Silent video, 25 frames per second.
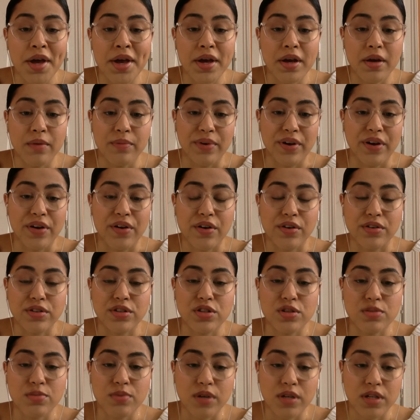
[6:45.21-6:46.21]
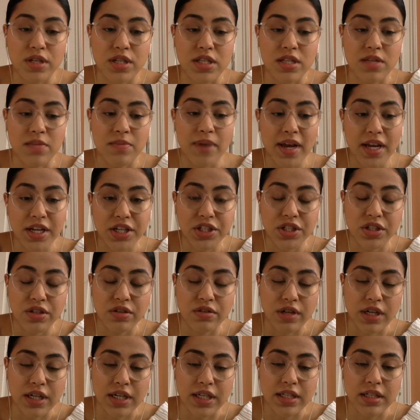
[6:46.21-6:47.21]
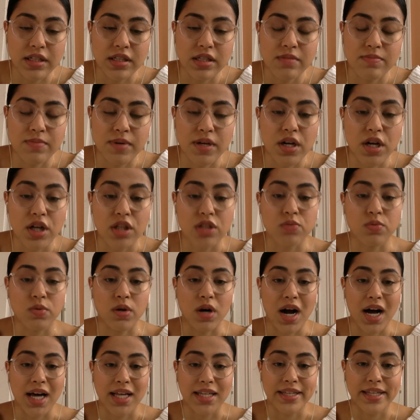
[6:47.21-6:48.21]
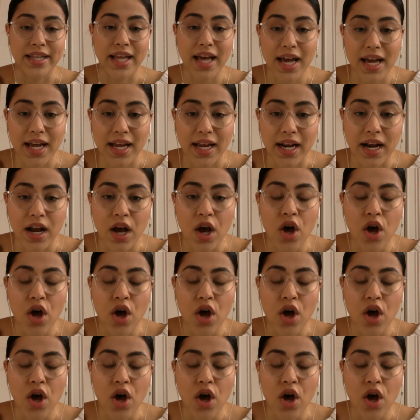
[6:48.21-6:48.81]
in regards to participation grades because we're online.